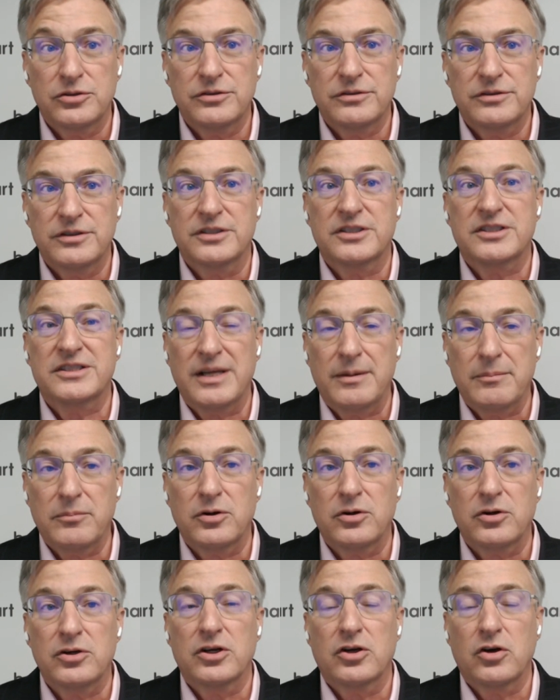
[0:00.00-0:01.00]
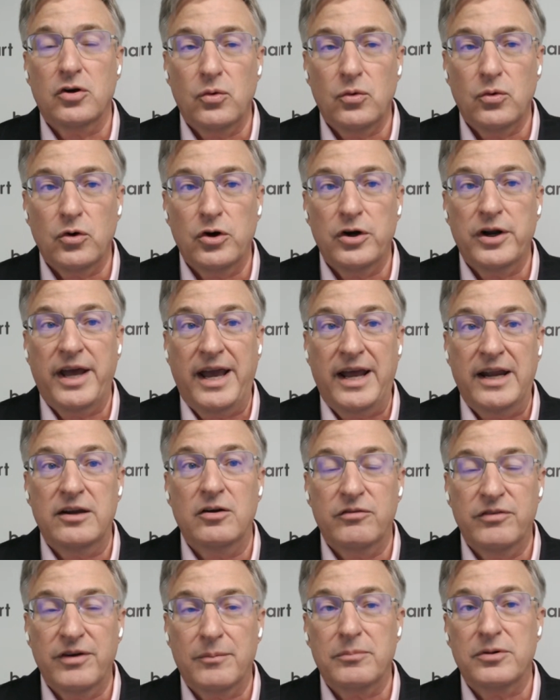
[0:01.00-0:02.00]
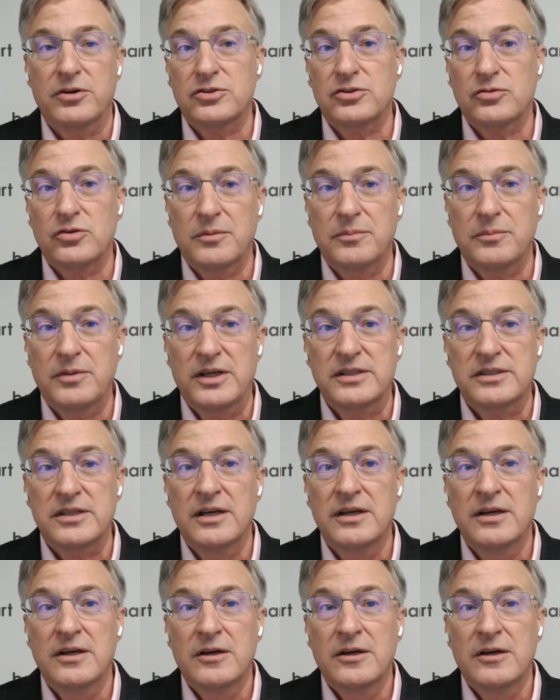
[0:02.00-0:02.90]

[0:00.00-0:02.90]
December corn and November soybeans